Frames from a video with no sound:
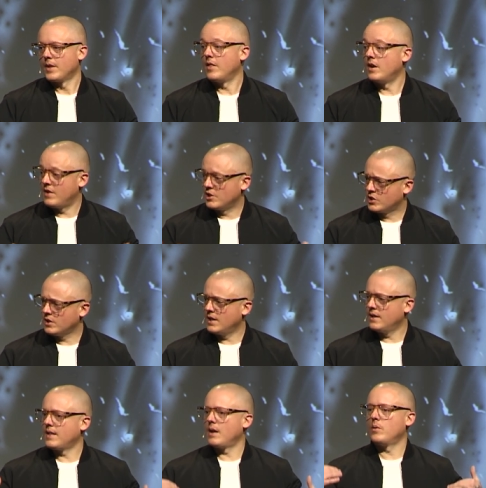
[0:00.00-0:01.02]
And then
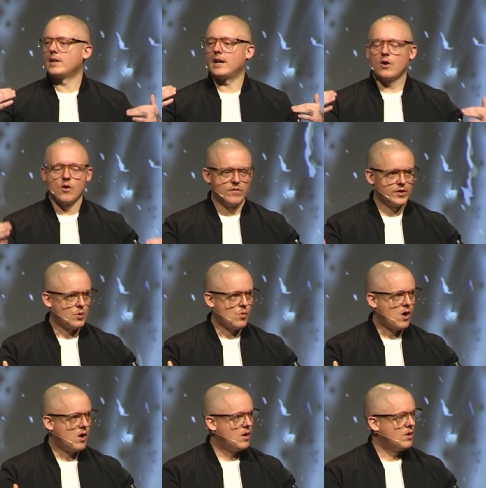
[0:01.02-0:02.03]
eventually they would get over the
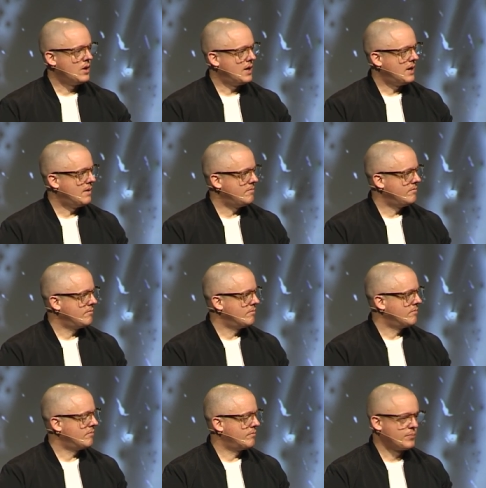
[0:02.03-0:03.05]
wall,
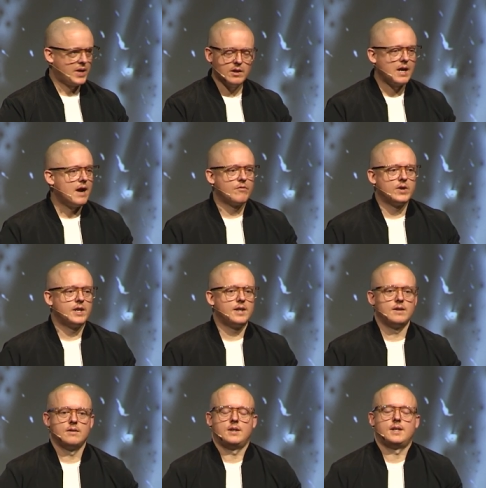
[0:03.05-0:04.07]
um, kill
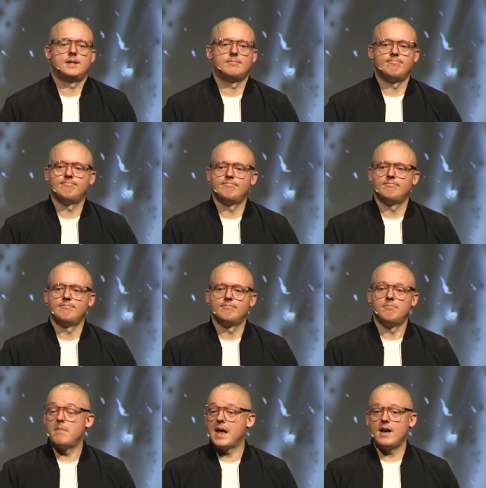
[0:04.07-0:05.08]
every um,
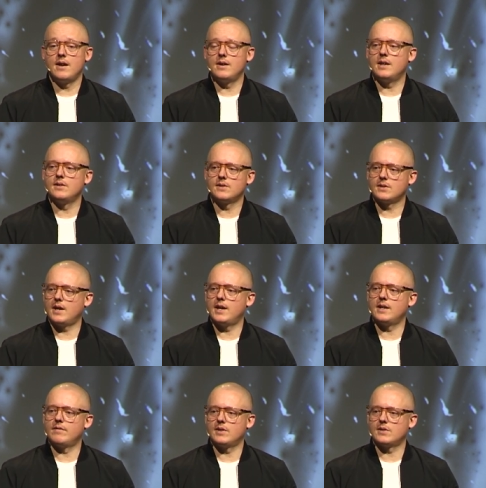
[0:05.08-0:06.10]
man
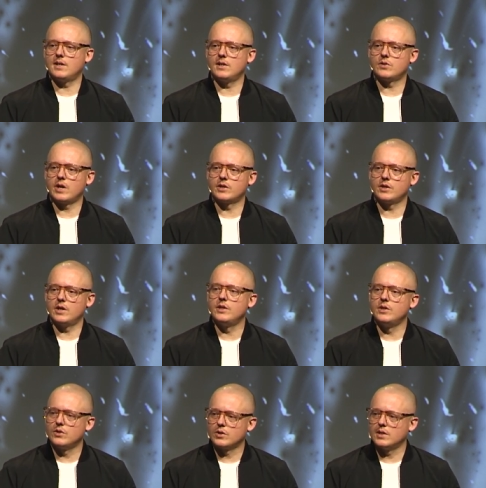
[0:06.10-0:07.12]
inside of the city structure
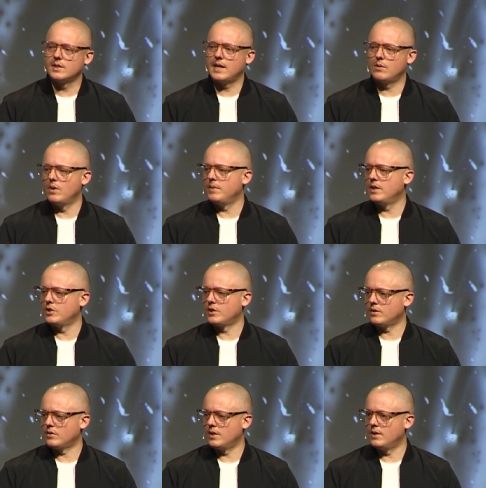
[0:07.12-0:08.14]
and usually take women and
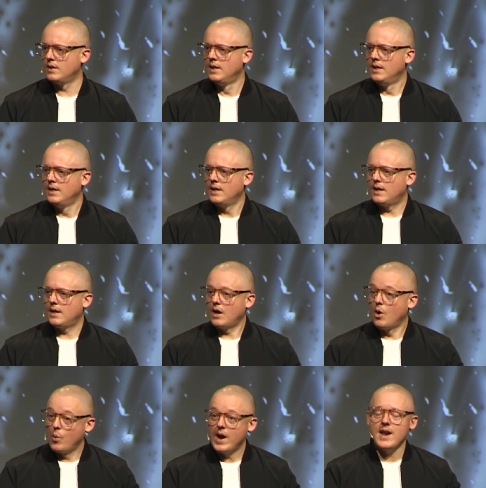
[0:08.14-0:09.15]
children uh,
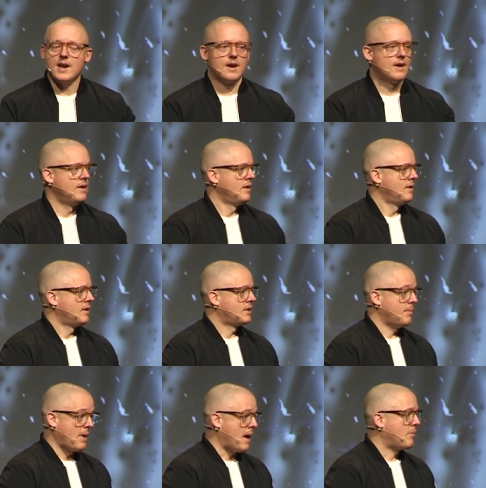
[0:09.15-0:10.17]
away
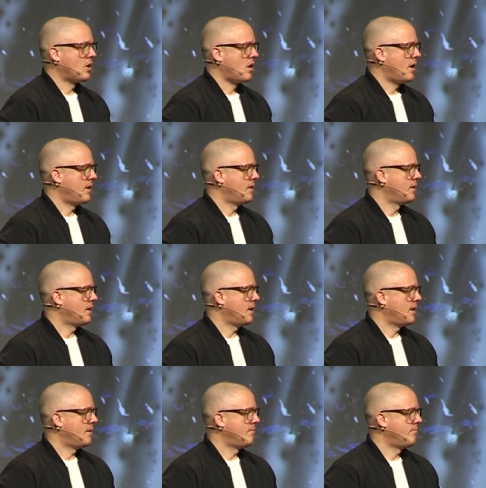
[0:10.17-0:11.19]
to Babylon
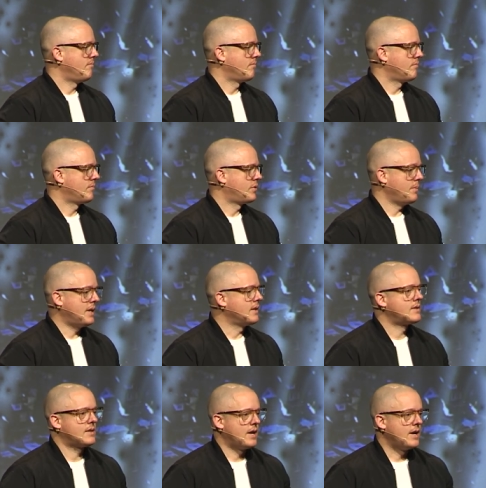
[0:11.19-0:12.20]
um, to be
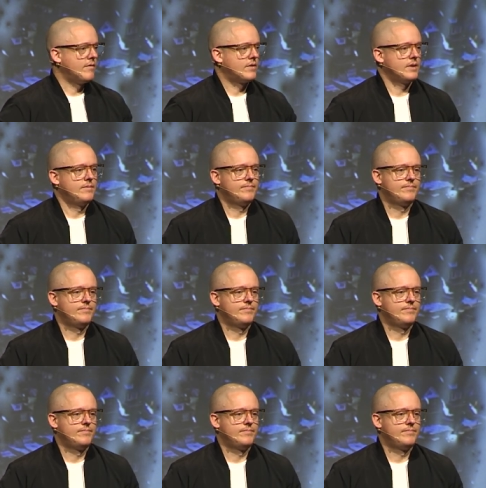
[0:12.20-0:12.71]
enslaved.